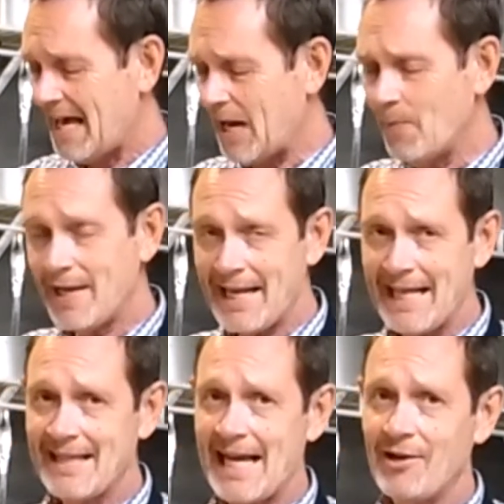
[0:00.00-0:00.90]
How we get
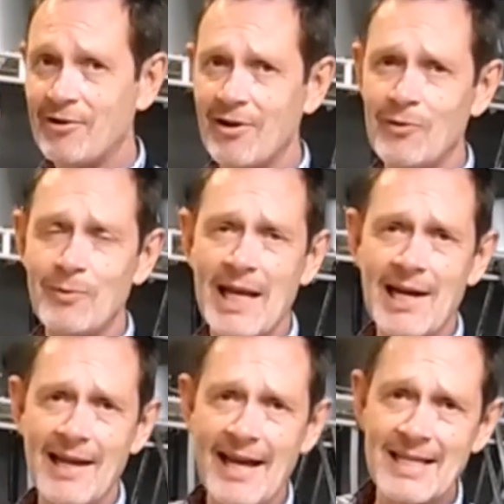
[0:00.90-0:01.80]
anything to grow in red
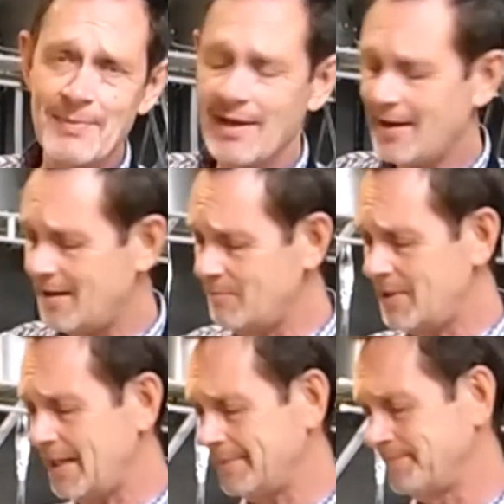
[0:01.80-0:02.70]
clay is beyond
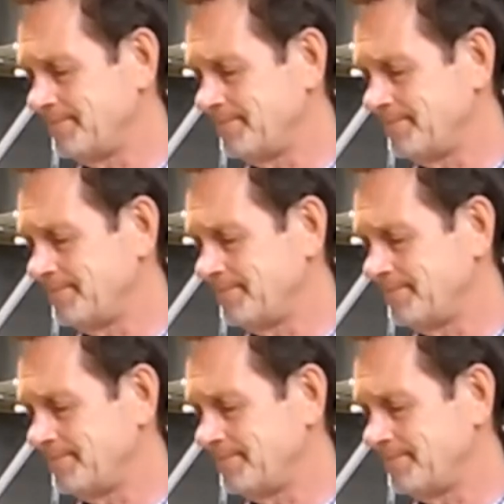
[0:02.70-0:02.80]
me.